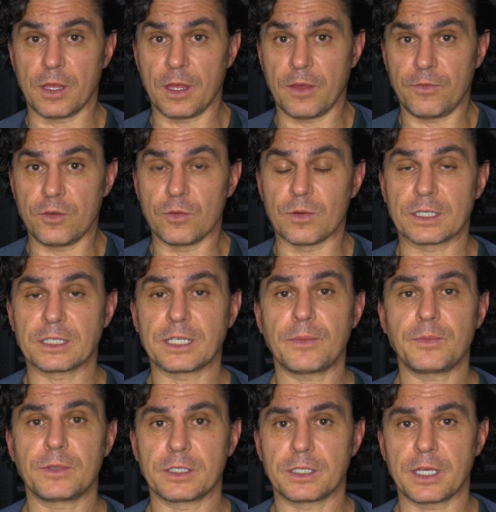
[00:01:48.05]
if you
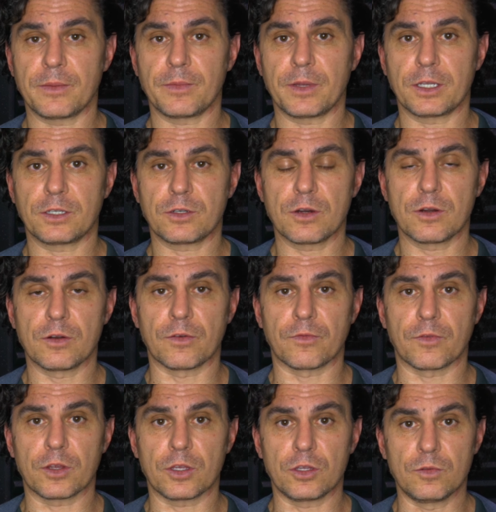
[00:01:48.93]
accept a same-day
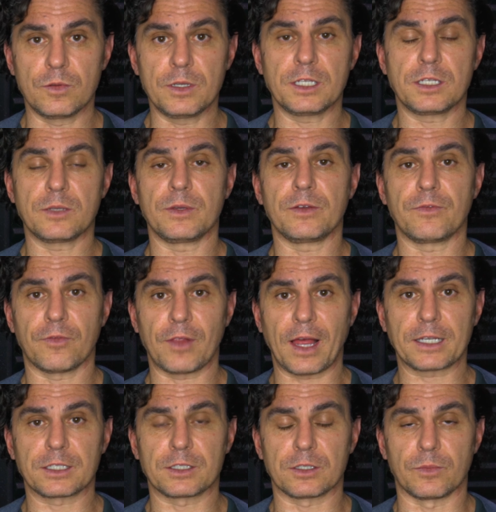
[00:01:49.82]
turnover, you need to be
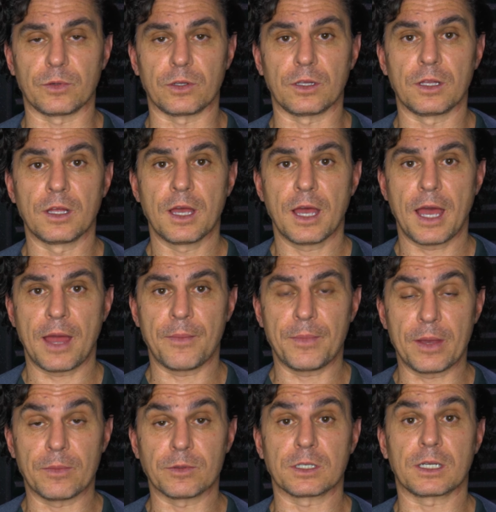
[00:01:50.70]
flexible
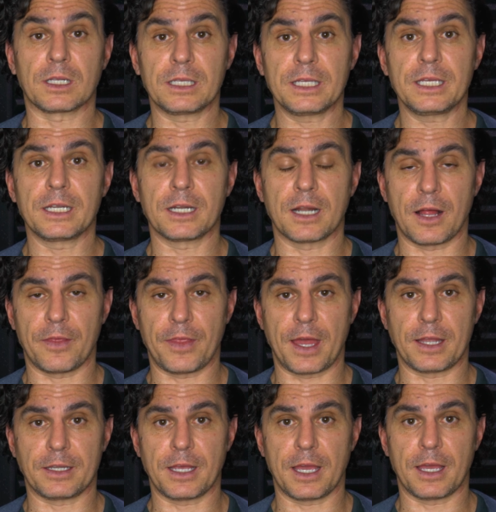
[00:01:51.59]
and be able to clean it on
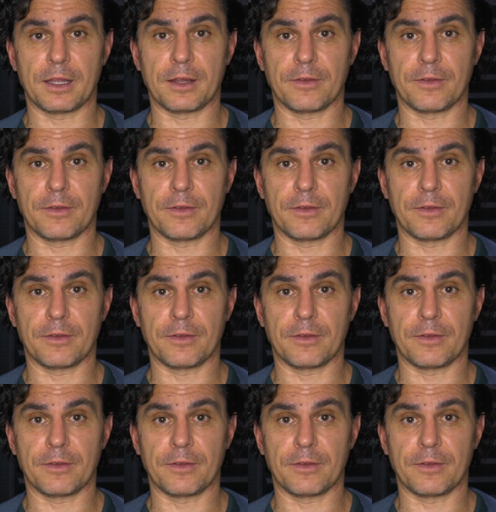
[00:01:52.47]
that day.